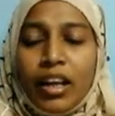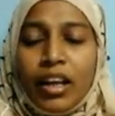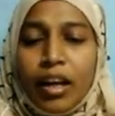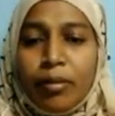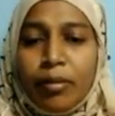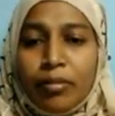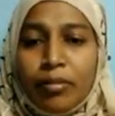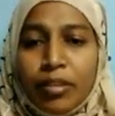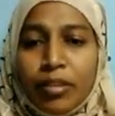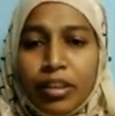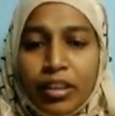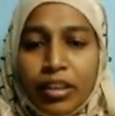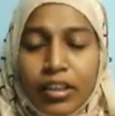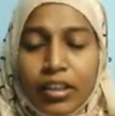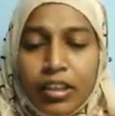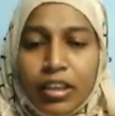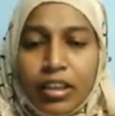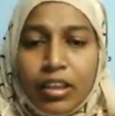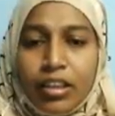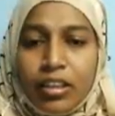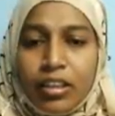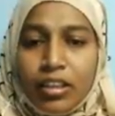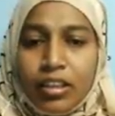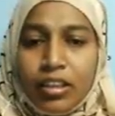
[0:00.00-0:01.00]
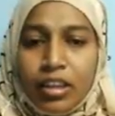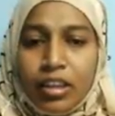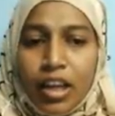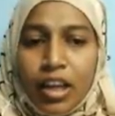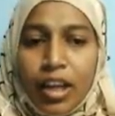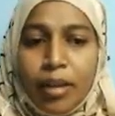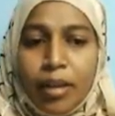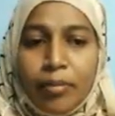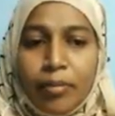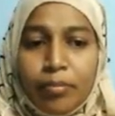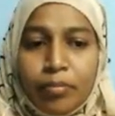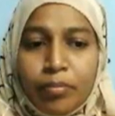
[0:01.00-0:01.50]

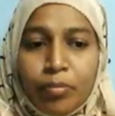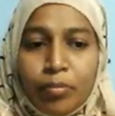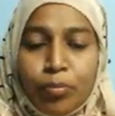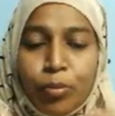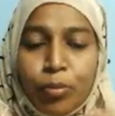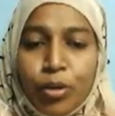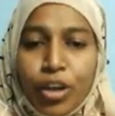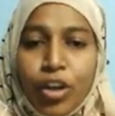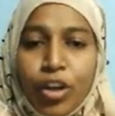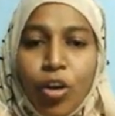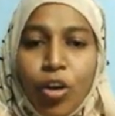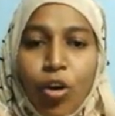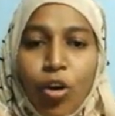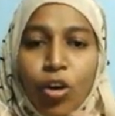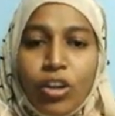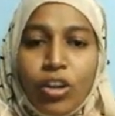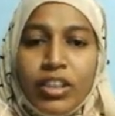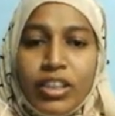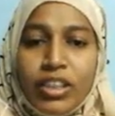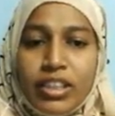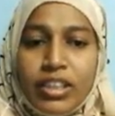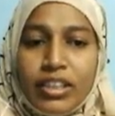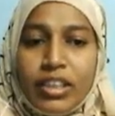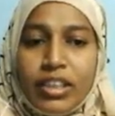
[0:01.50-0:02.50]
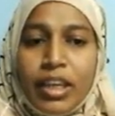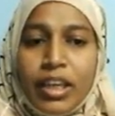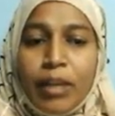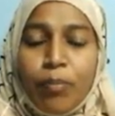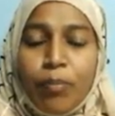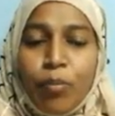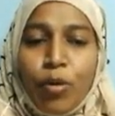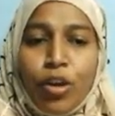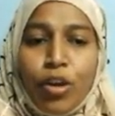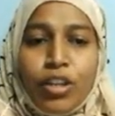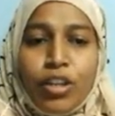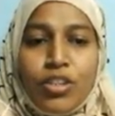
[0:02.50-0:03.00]
I am putting all these
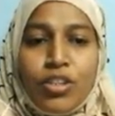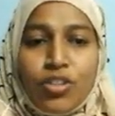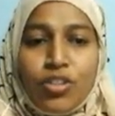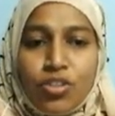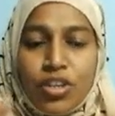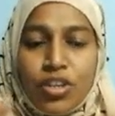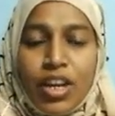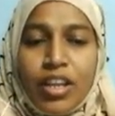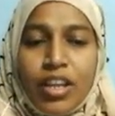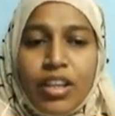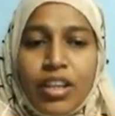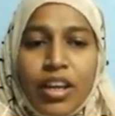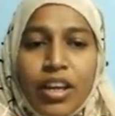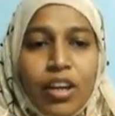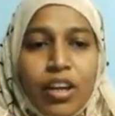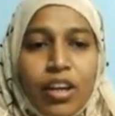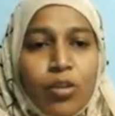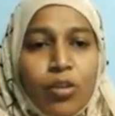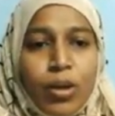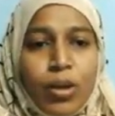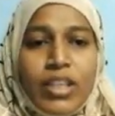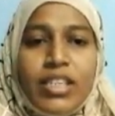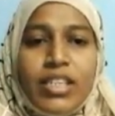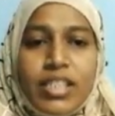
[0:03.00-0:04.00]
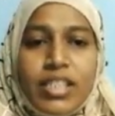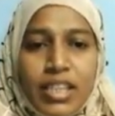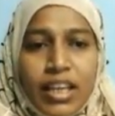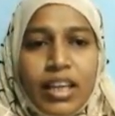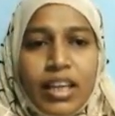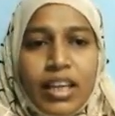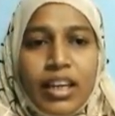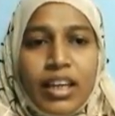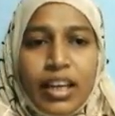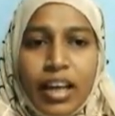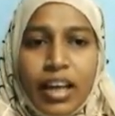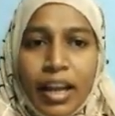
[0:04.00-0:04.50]
3 points together in one
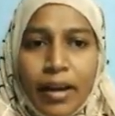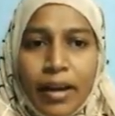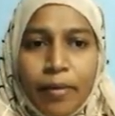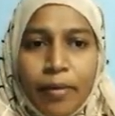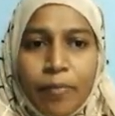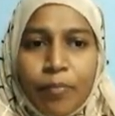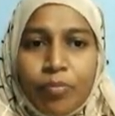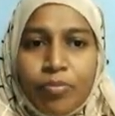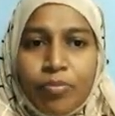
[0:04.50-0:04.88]
single line.